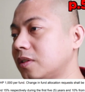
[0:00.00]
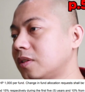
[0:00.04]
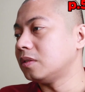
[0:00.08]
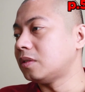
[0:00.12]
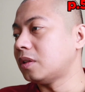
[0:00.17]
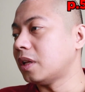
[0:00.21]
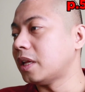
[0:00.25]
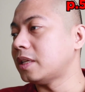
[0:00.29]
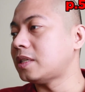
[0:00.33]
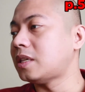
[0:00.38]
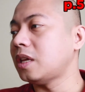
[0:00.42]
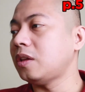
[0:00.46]

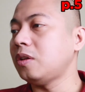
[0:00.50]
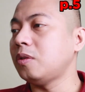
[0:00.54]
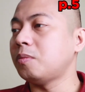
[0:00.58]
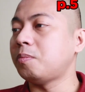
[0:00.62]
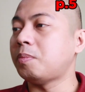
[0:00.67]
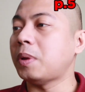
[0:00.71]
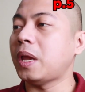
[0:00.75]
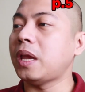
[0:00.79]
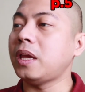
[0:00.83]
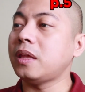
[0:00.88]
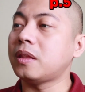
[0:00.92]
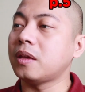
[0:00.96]
So let's say you
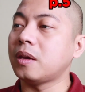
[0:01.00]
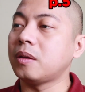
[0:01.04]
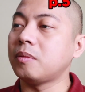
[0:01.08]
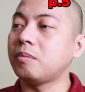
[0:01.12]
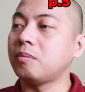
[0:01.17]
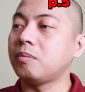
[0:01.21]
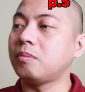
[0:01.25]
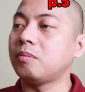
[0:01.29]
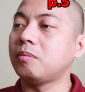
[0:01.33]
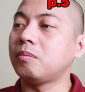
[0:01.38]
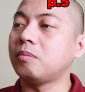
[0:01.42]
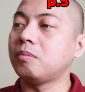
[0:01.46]
pay
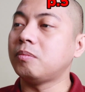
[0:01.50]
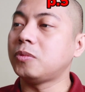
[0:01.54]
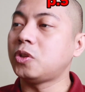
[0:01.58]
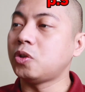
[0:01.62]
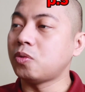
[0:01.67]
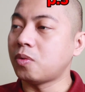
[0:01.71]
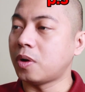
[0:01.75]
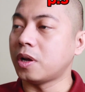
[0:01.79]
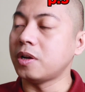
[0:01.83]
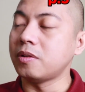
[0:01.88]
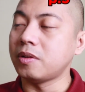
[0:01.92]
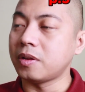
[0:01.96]
them
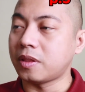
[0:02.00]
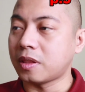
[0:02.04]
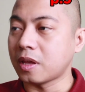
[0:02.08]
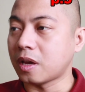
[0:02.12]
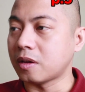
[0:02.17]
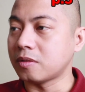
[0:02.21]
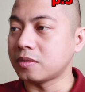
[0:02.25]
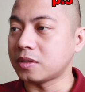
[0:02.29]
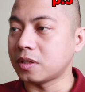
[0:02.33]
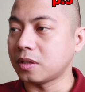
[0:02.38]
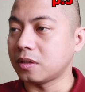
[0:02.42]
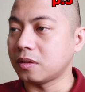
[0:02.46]

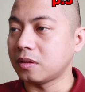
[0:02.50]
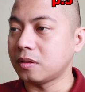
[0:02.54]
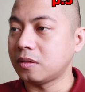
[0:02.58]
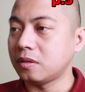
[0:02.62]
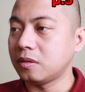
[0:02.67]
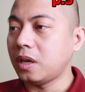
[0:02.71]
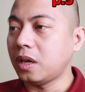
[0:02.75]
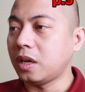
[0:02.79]
200,000.